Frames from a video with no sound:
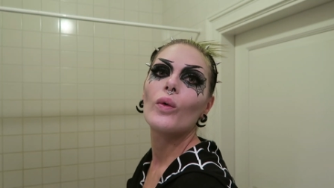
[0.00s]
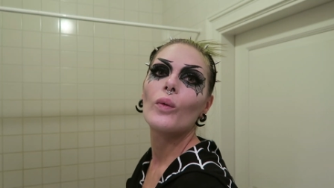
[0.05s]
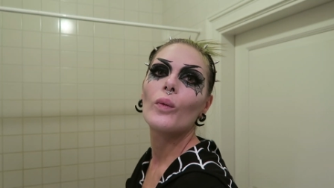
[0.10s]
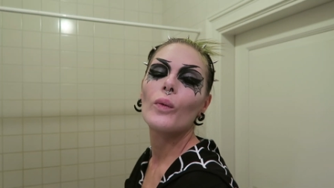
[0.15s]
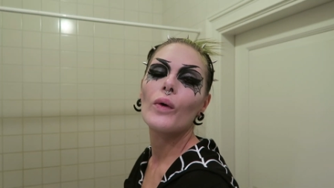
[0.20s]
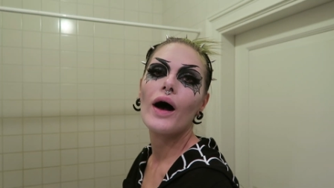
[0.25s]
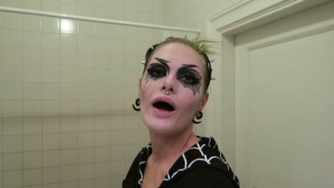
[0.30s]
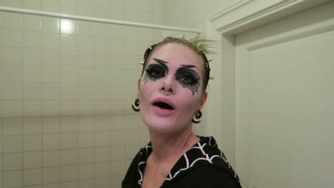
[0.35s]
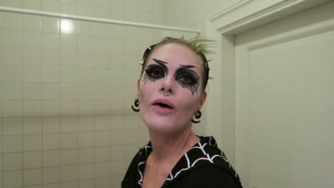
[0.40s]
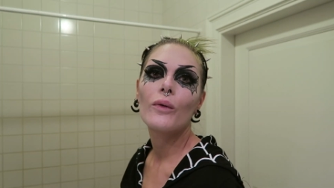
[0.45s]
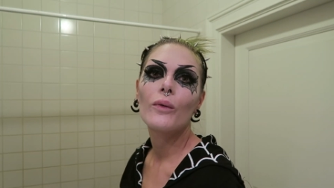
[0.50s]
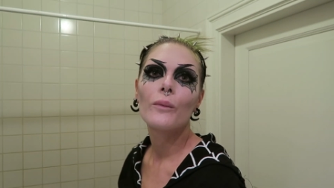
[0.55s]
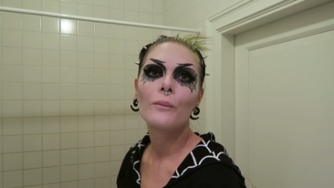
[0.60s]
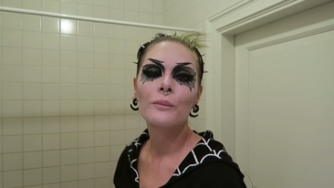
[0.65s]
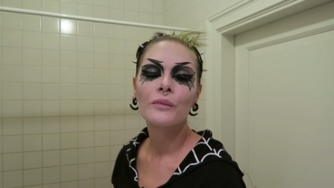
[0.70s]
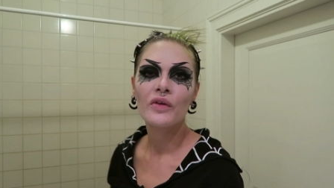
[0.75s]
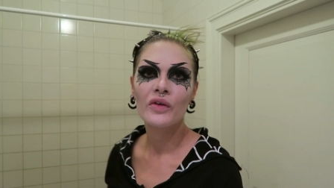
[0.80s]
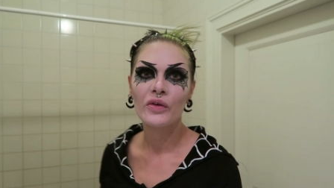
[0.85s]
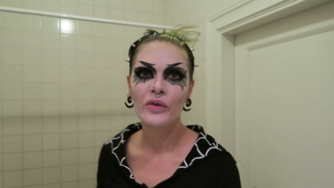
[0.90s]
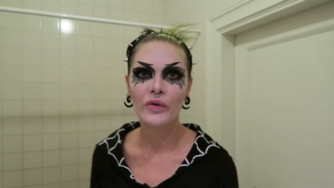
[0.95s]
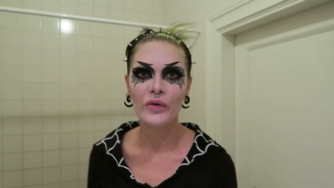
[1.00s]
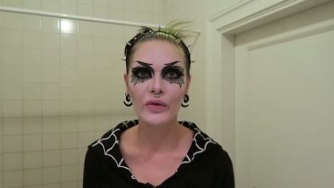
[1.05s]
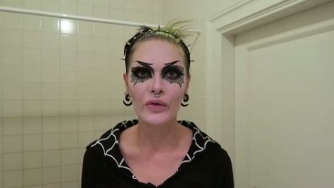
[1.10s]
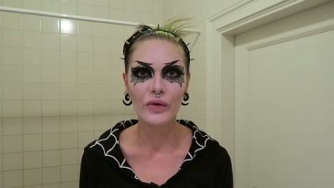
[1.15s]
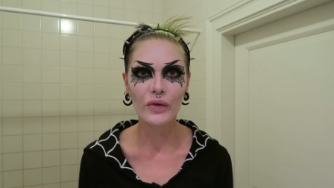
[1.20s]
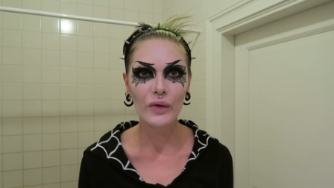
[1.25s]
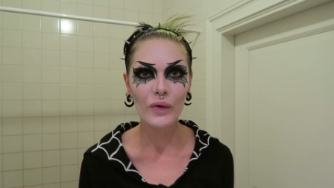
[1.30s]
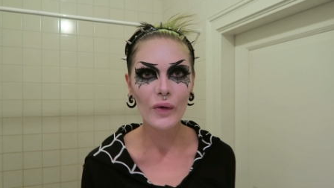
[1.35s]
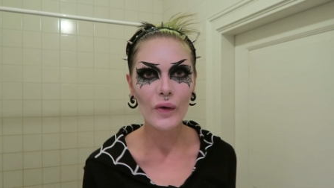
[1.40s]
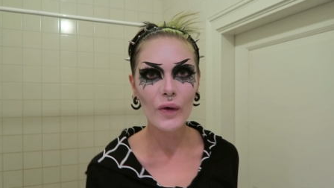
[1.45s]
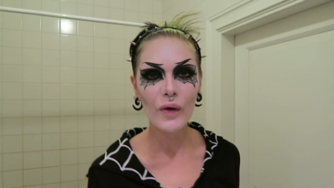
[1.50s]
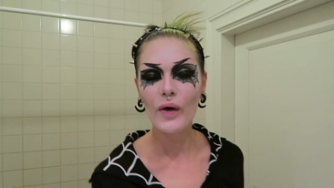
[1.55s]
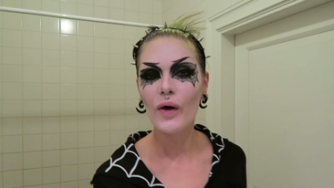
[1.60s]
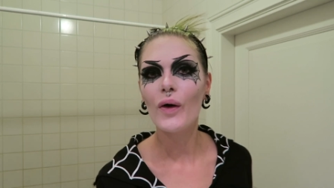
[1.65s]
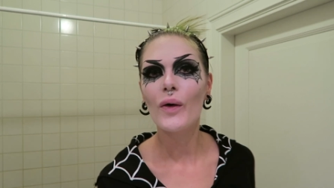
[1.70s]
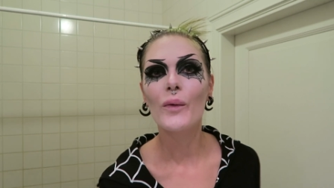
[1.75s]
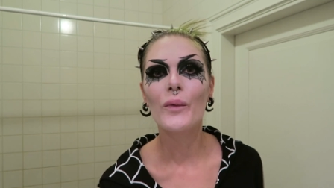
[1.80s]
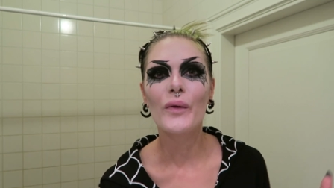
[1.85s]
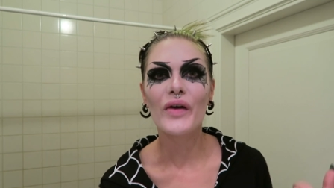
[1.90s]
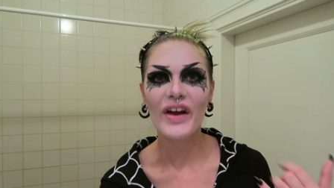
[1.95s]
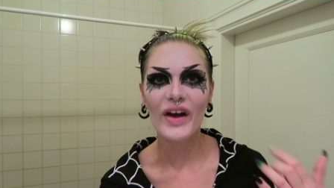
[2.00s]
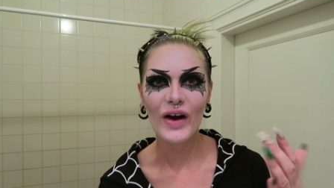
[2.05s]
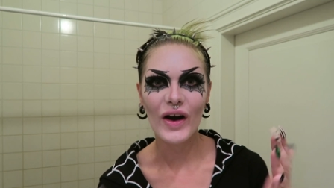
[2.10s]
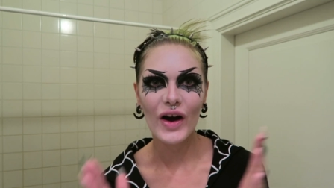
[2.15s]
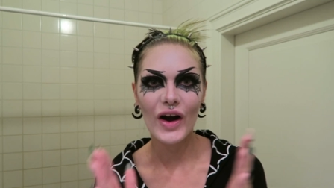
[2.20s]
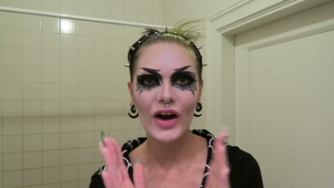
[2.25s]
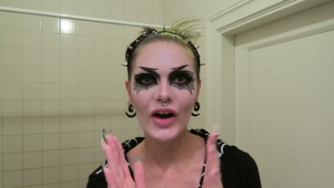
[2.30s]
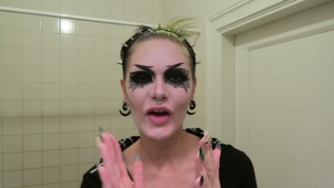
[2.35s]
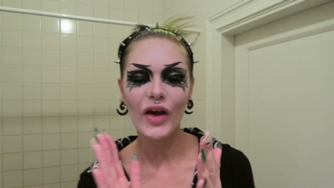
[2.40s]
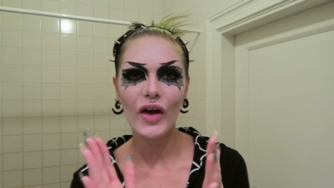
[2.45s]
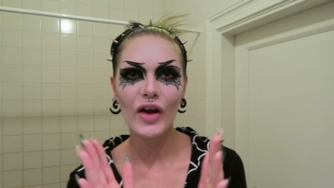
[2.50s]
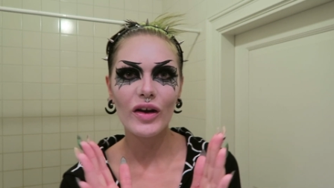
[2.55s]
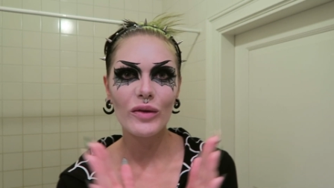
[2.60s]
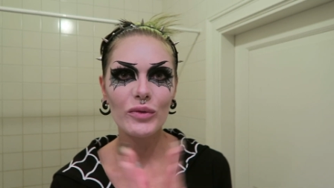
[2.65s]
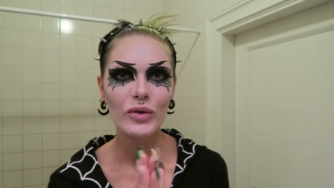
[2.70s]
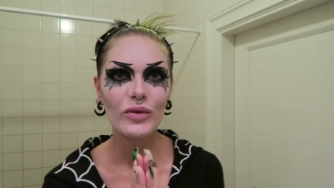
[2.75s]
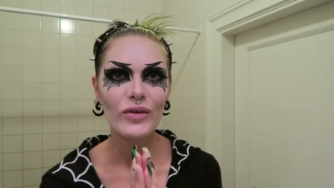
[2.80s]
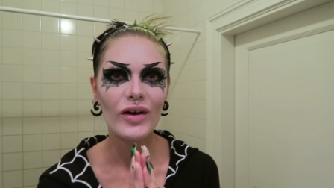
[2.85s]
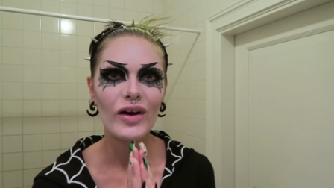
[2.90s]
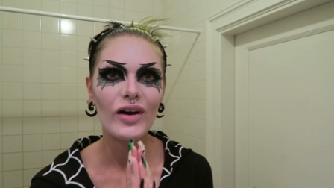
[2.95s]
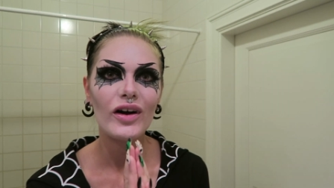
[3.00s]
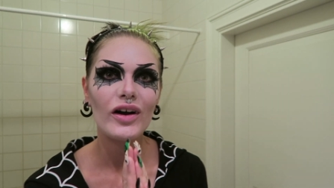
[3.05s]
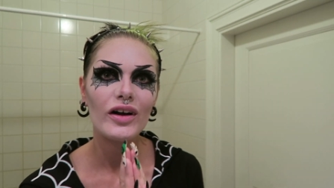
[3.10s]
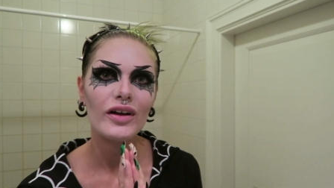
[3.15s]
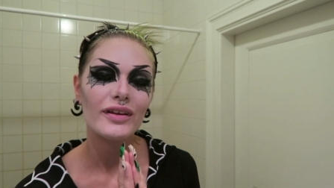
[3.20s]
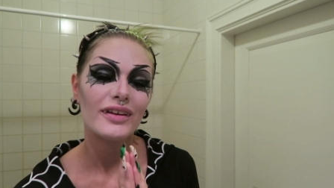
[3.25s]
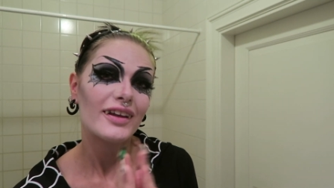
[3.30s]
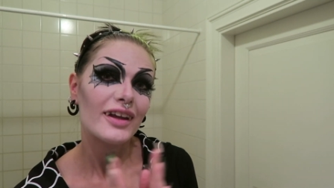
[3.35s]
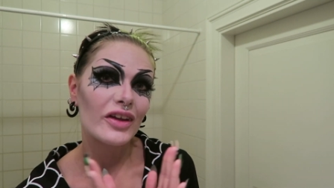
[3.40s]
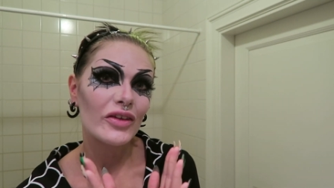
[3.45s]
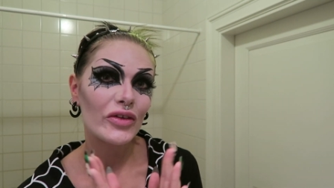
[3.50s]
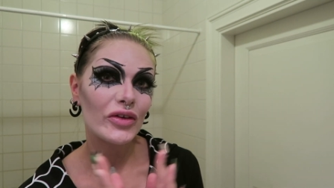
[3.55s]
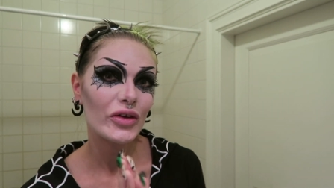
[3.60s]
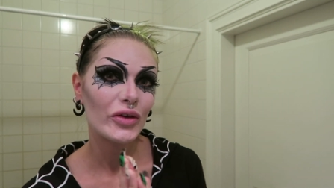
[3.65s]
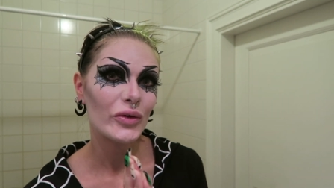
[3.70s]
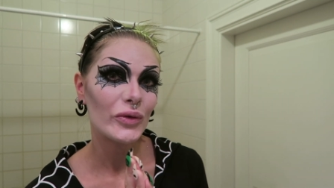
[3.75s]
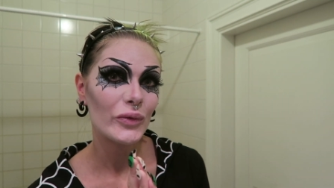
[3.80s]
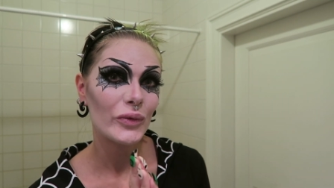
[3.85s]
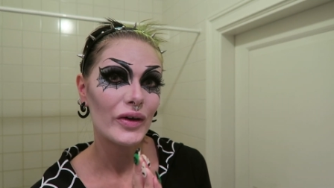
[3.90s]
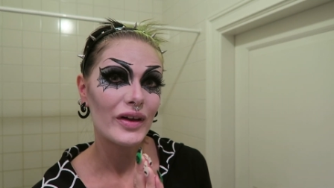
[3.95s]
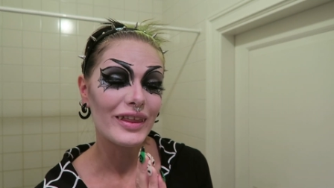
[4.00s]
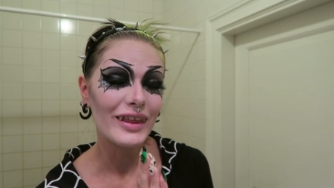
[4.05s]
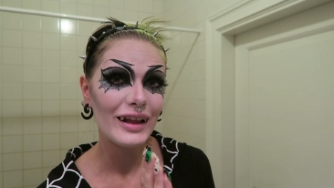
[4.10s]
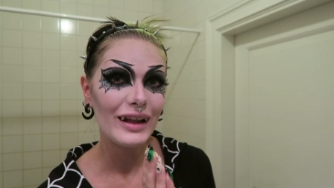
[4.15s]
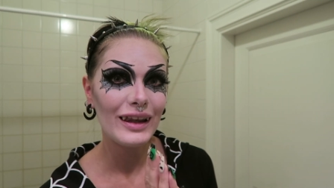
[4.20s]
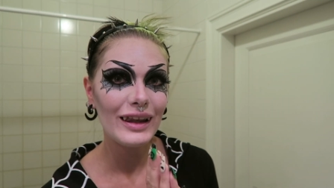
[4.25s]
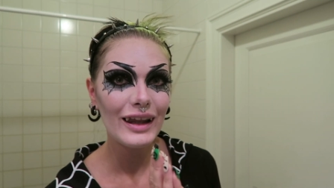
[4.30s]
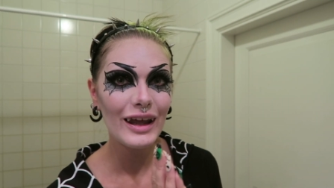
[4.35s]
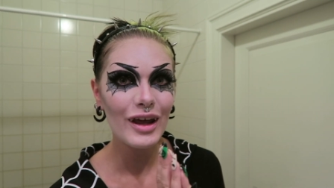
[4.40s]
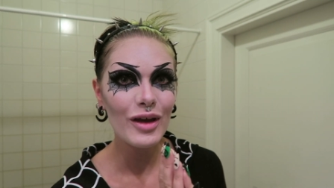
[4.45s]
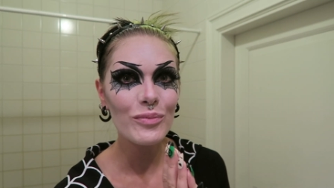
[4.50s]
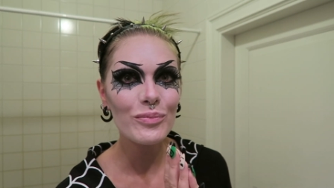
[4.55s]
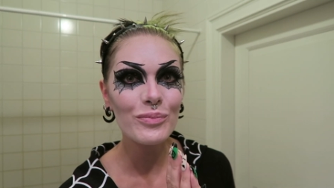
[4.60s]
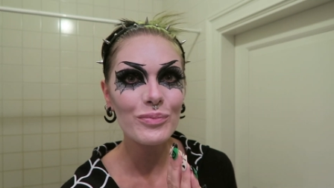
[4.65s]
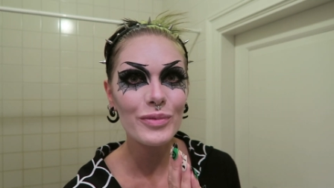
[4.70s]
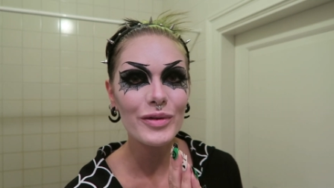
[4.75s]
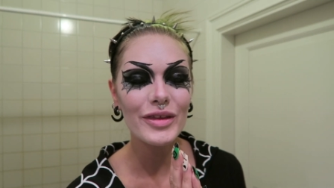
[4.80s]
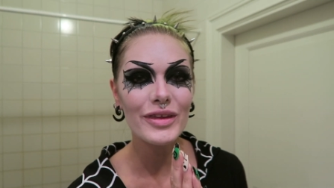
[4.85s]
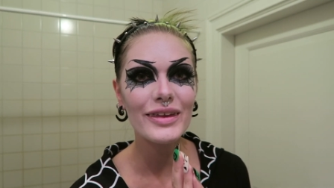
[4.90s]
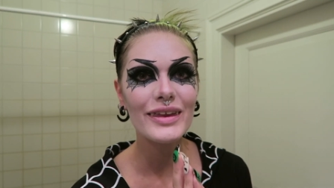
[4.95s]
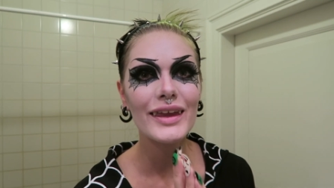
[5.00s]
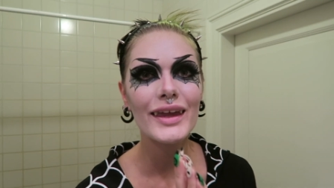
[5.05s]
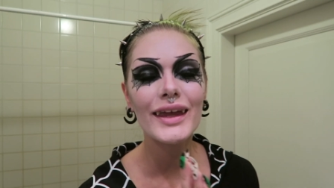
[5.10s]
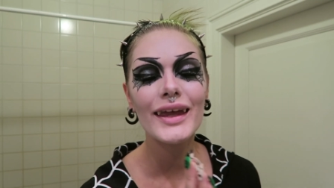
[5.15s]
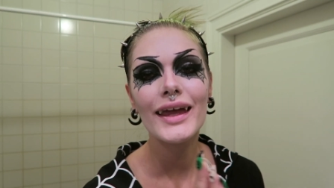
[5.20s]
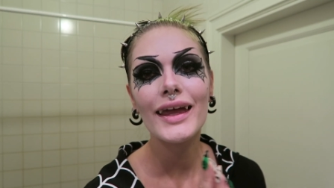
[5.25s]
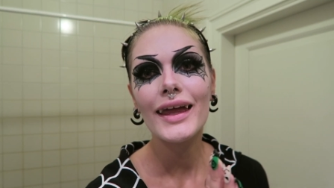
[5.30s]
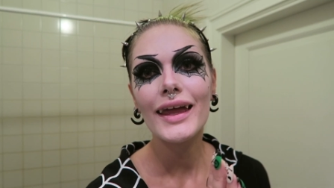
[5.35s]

Wow. So we are gonna move on to the lips,